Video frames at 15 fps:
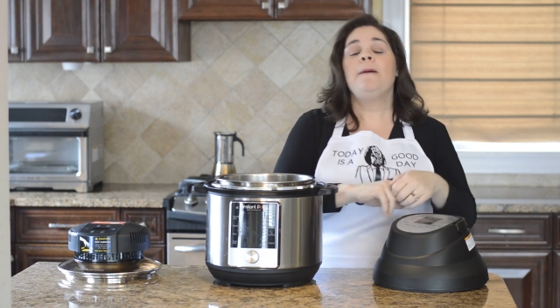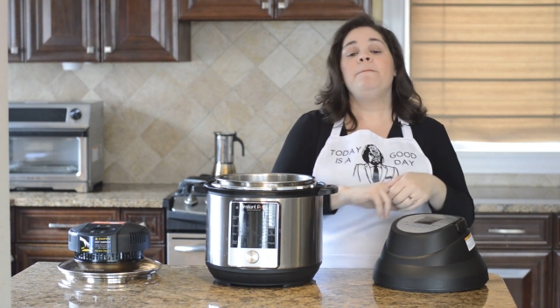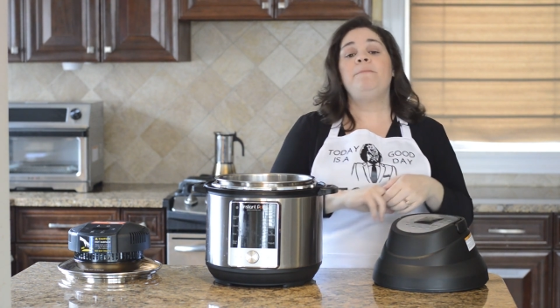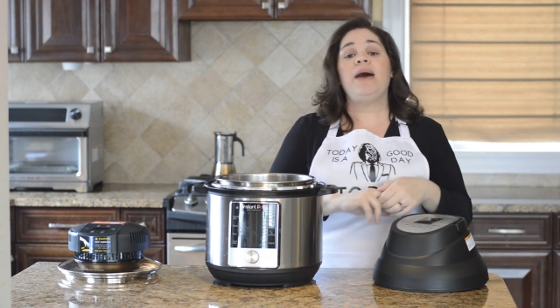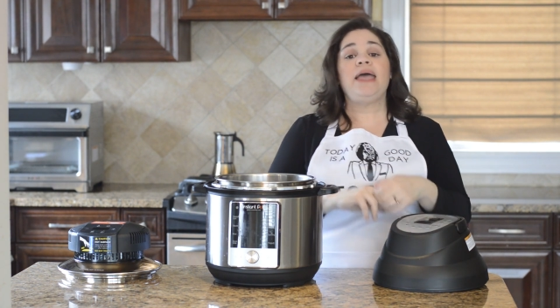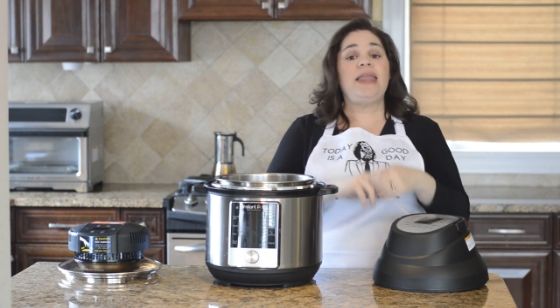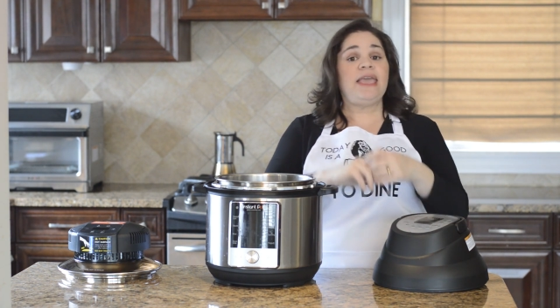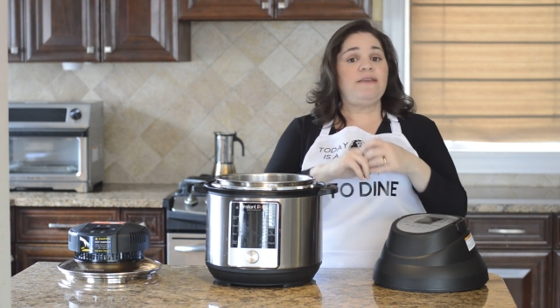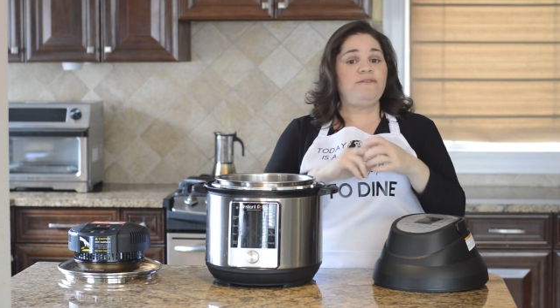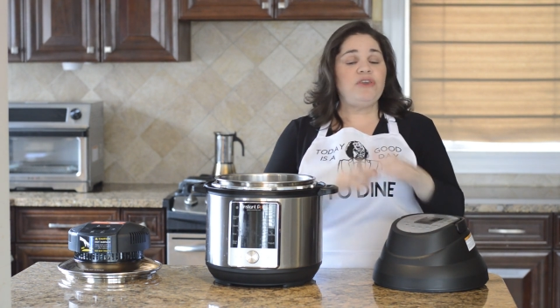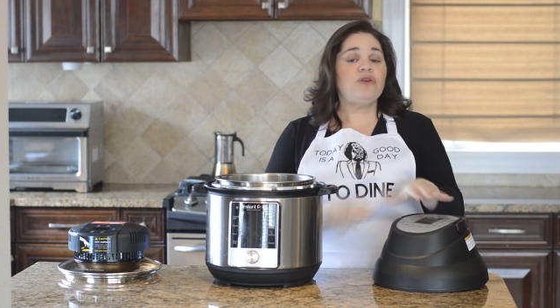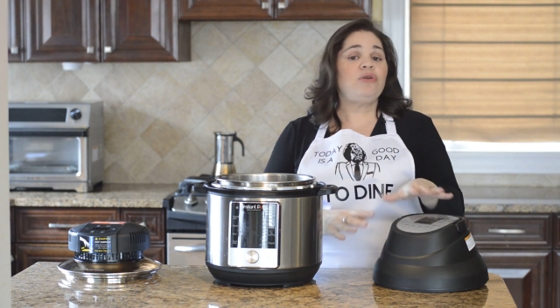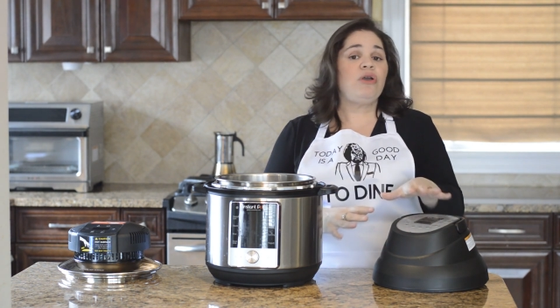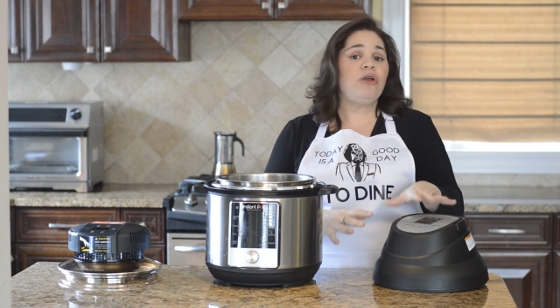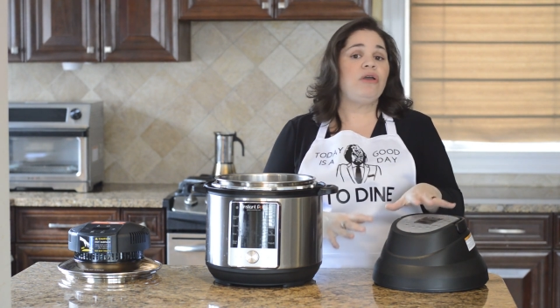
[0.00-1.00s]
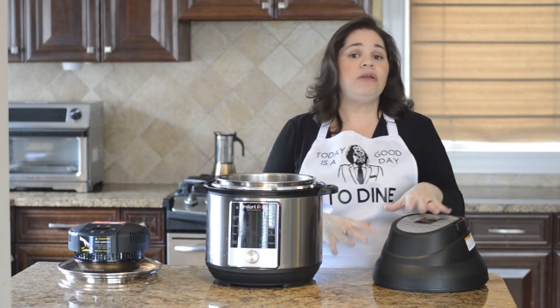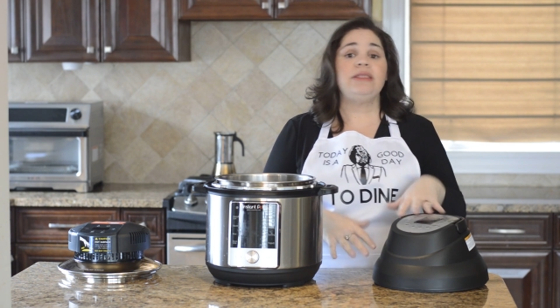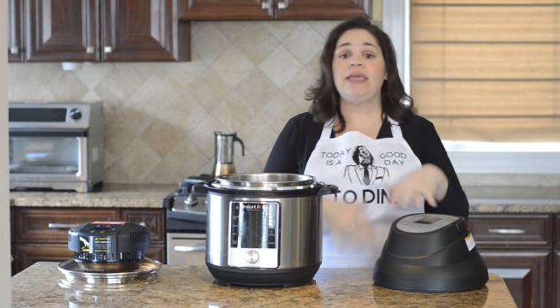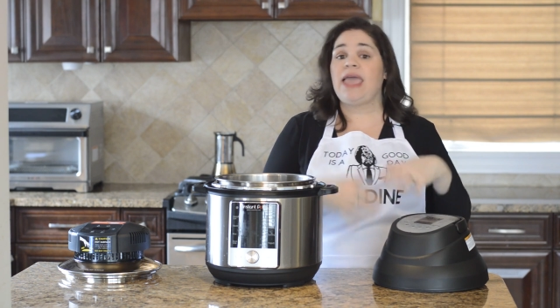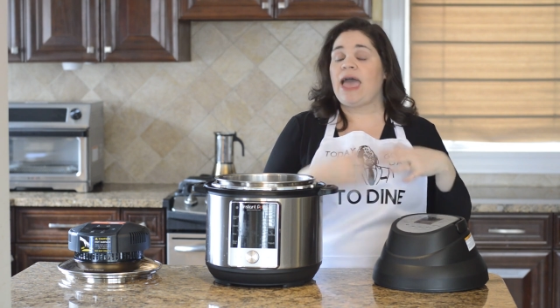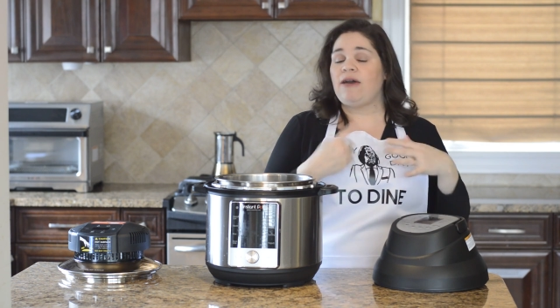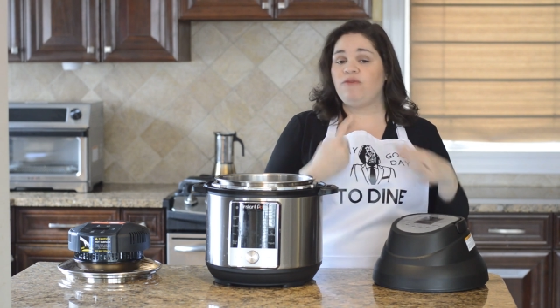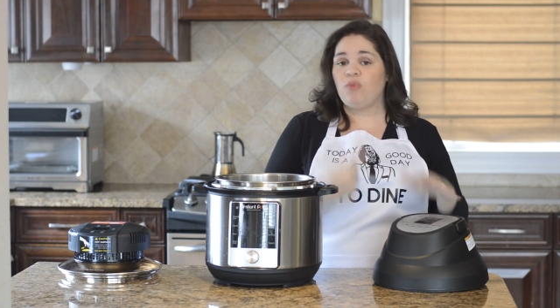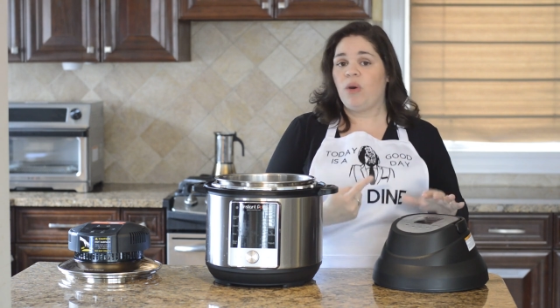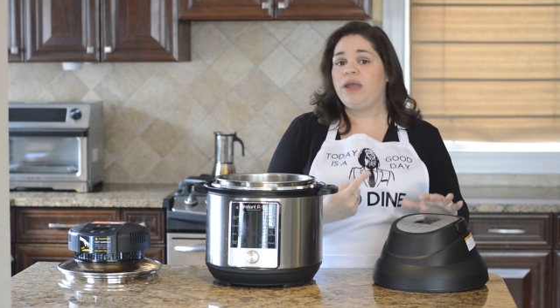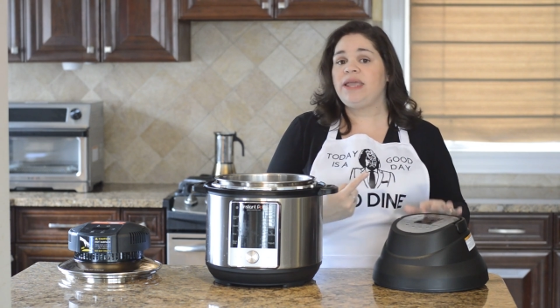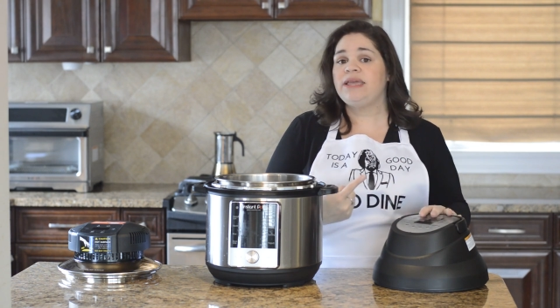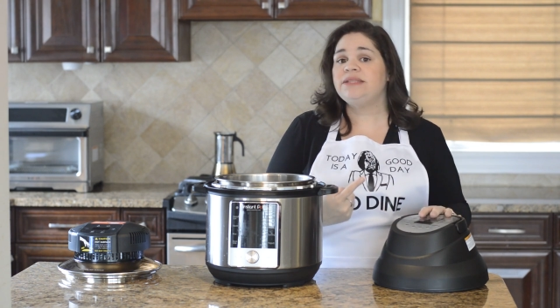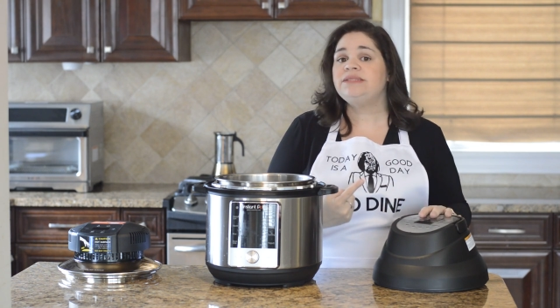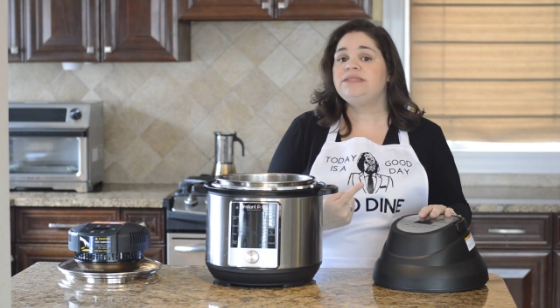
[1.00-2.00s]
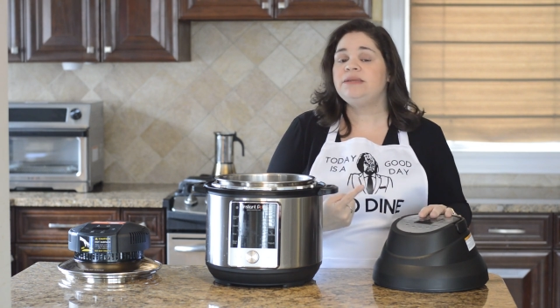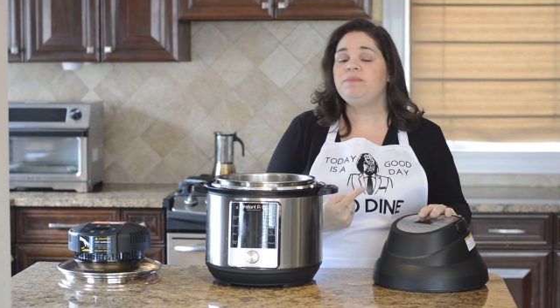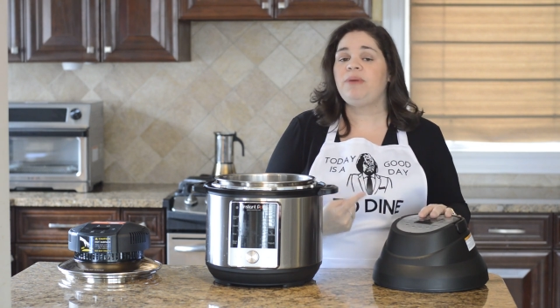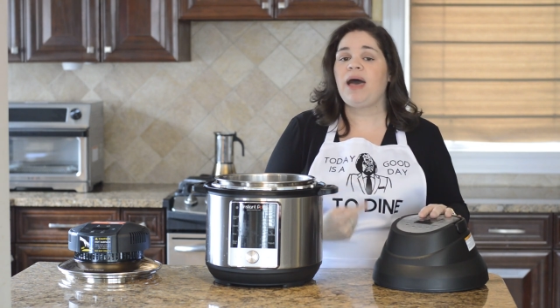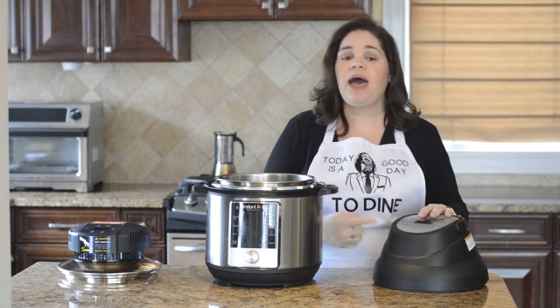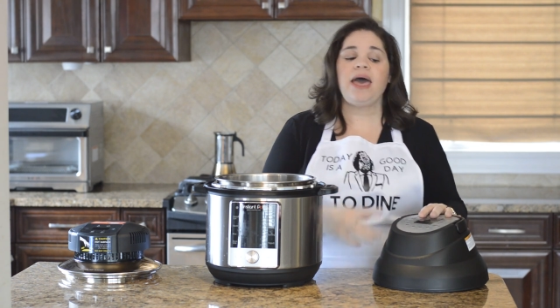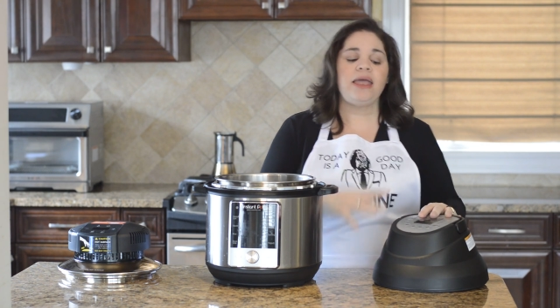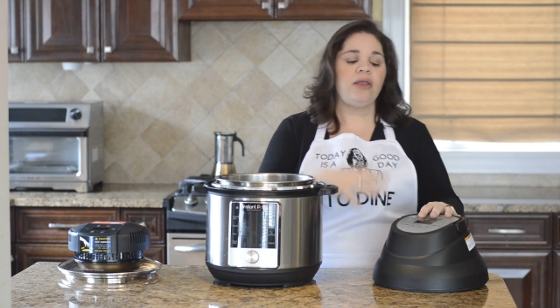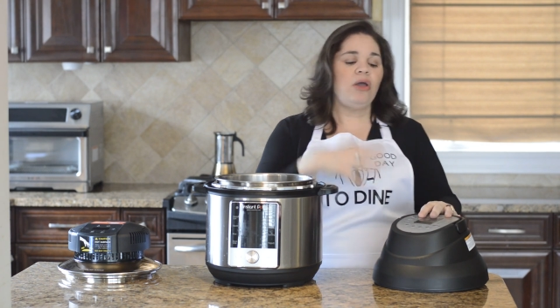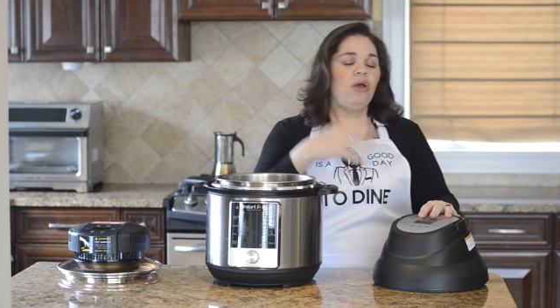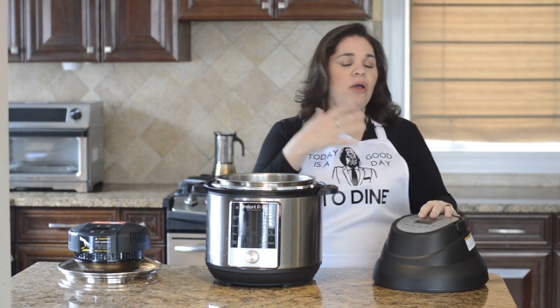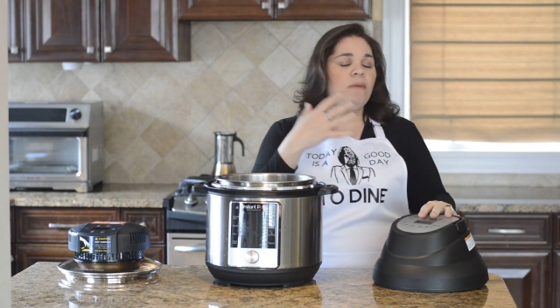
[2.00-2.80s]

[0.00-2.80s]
But if you currently have one Instant Pot,